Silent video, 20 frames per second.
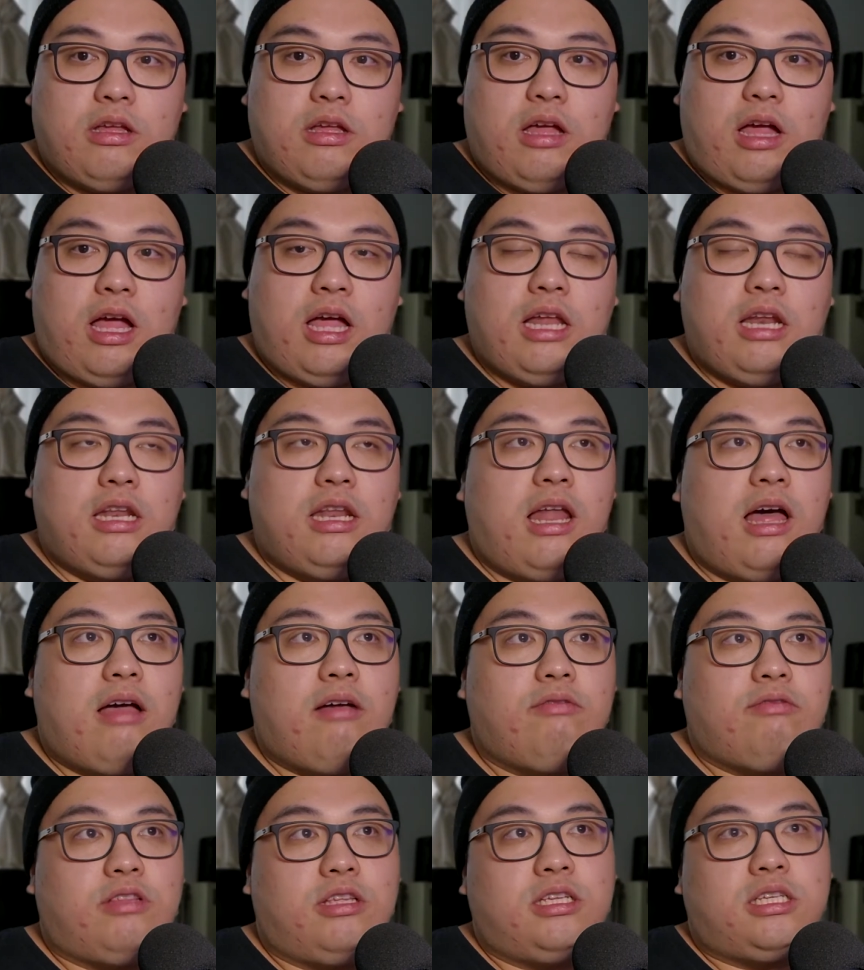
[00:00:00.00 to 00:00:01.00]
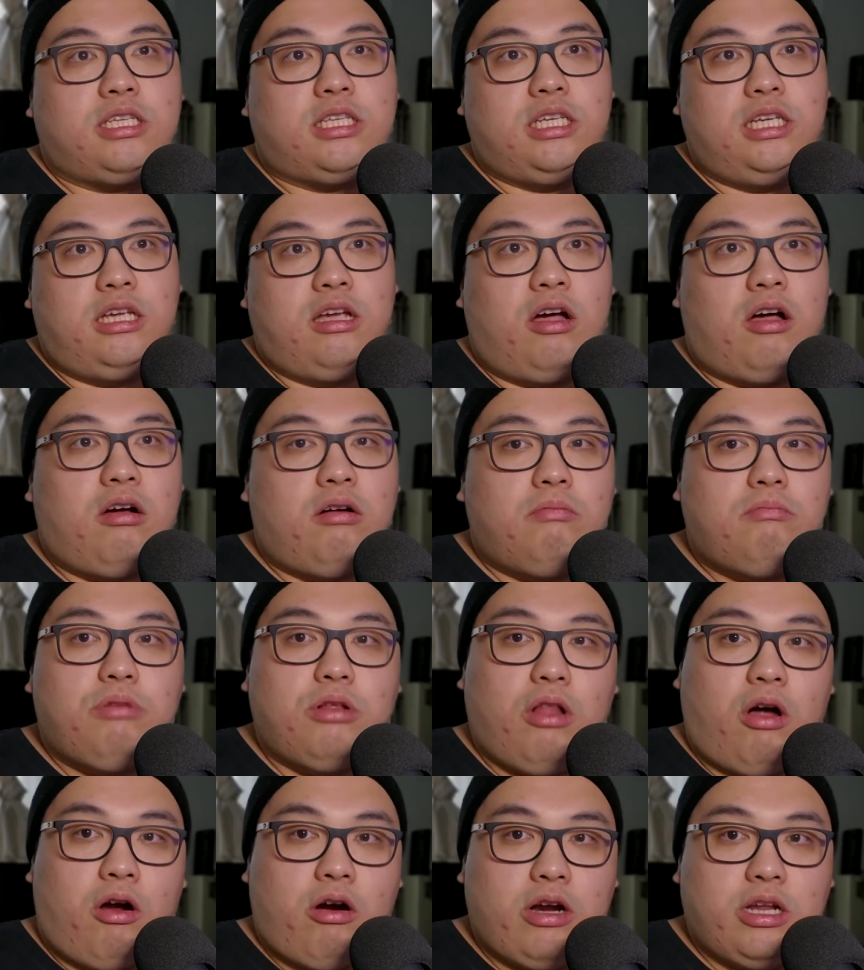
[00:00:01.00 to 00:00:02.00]
I love to see
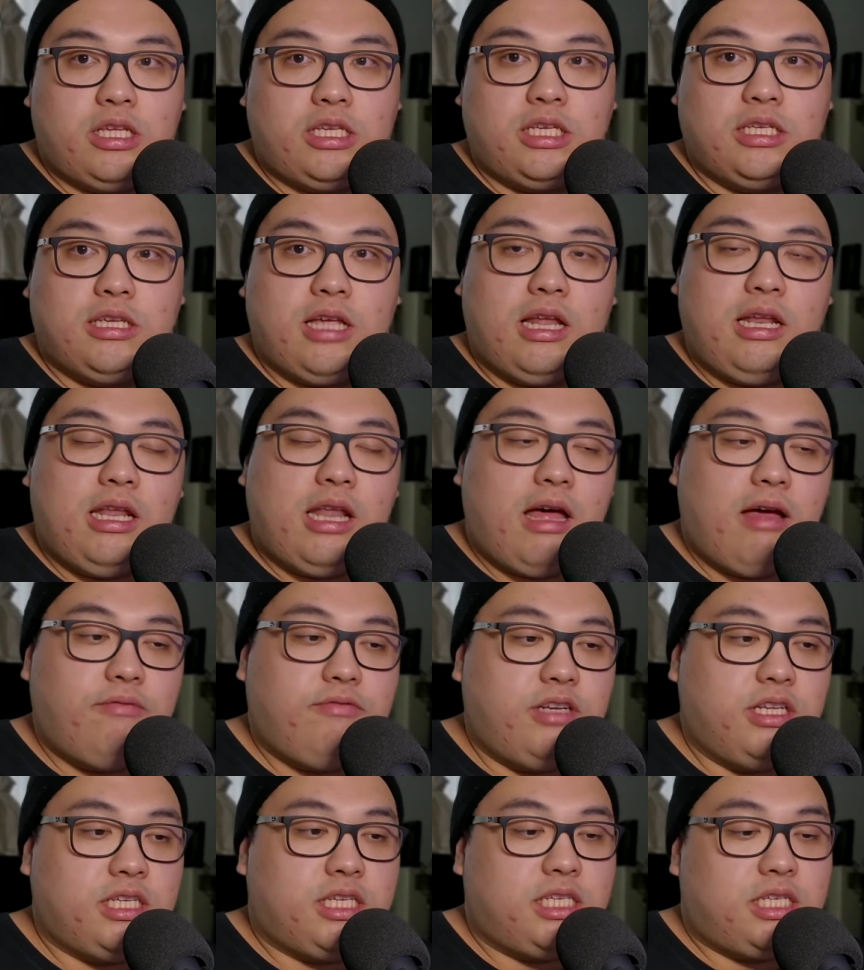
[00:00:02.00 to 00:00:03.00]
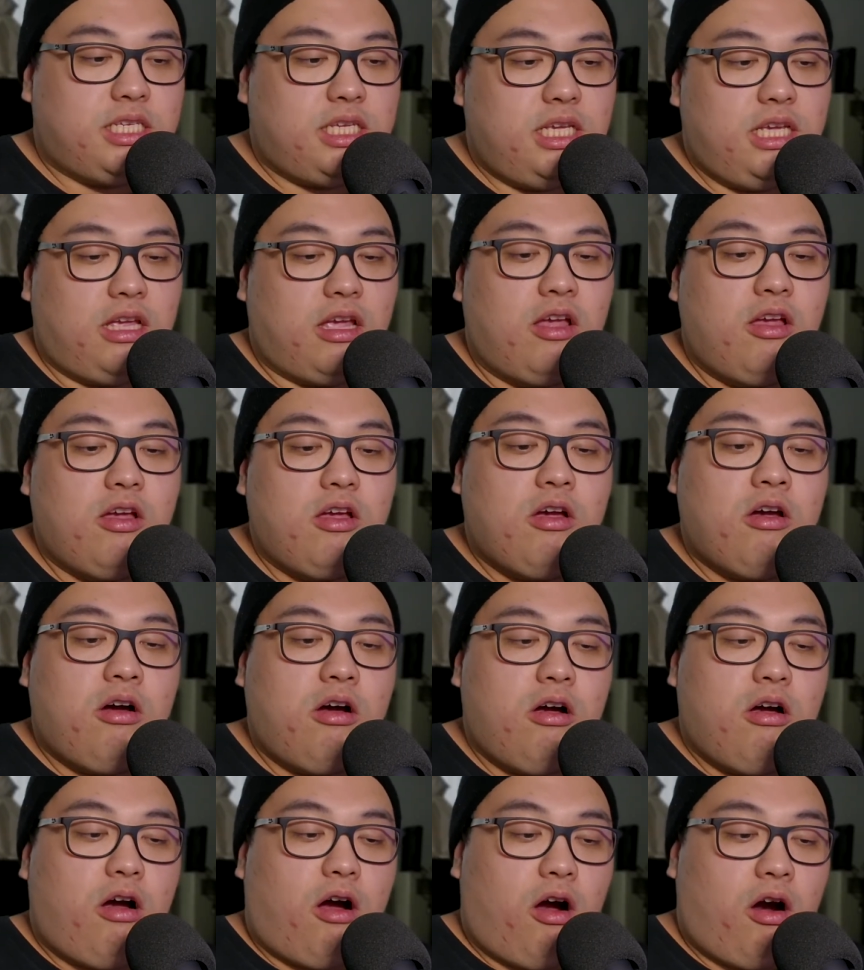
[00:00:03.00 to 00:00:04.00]
humble artists. I love to see
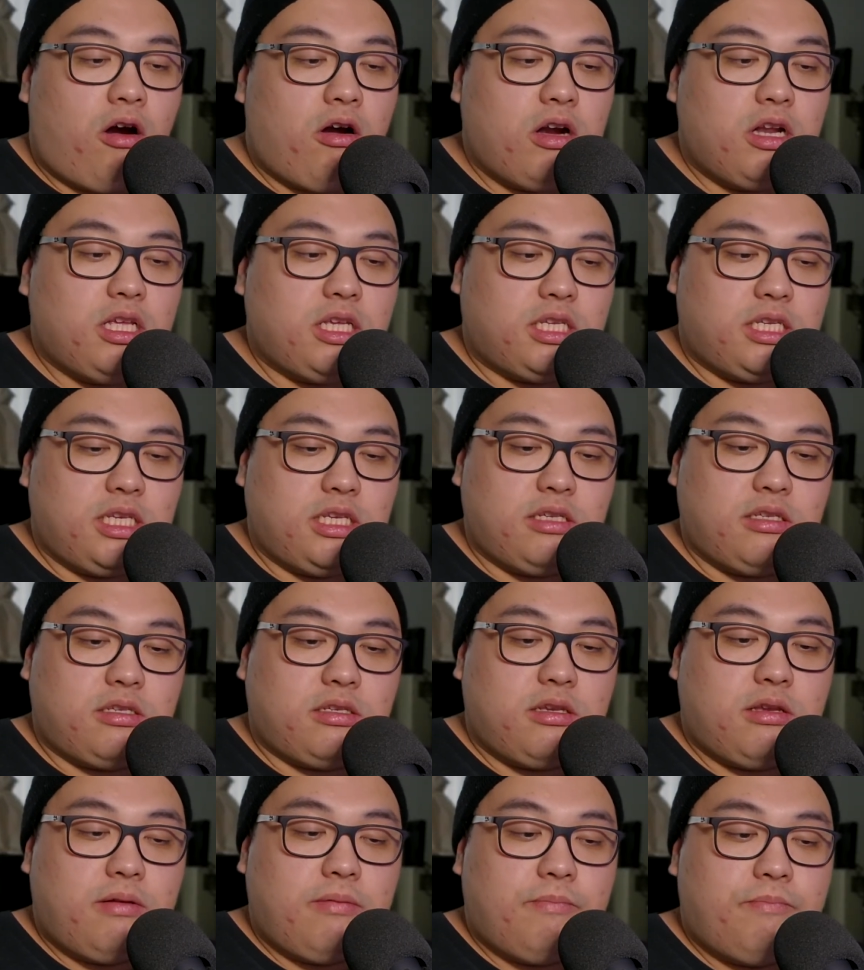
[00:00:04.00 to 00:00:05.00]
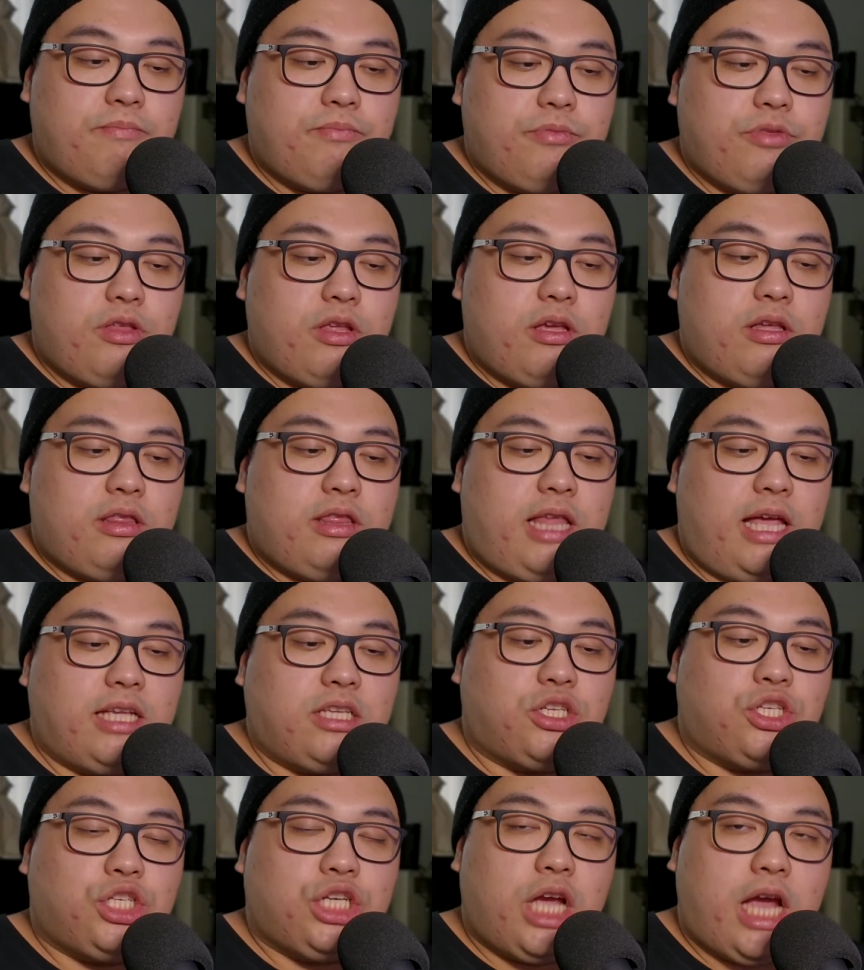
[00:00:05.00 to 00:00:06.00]
artists
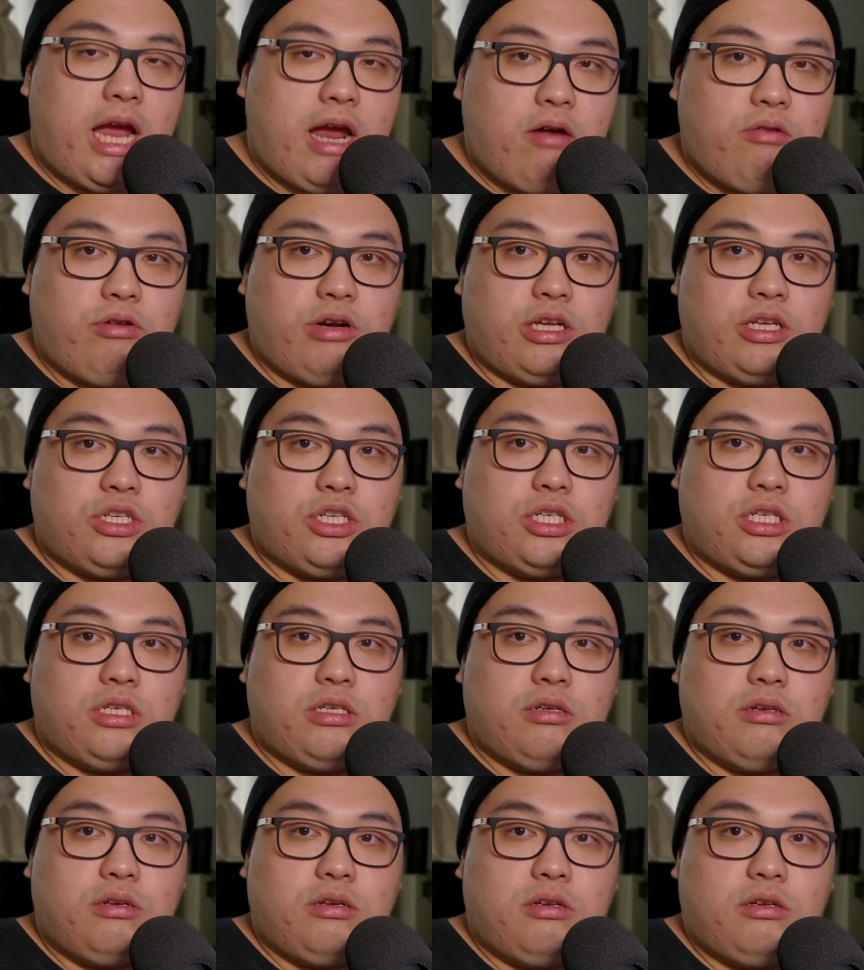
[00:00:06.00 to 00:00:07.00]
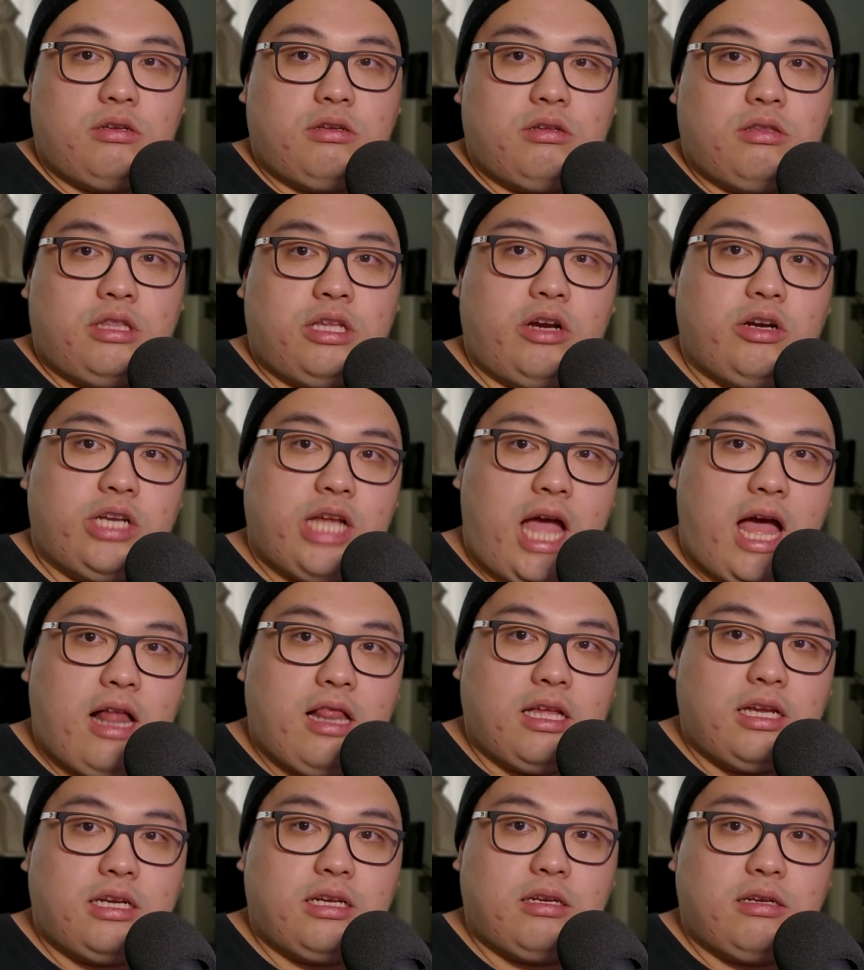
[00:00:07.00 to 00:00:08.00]
that cherish their
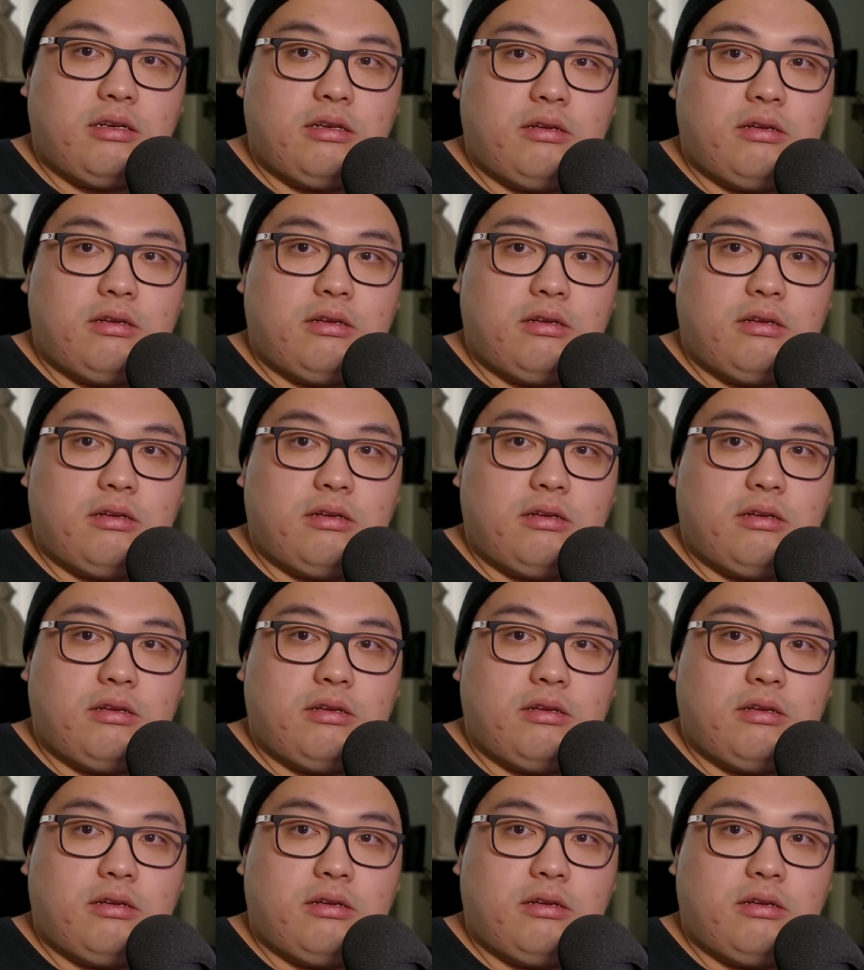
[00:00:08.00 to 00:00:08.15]
talent.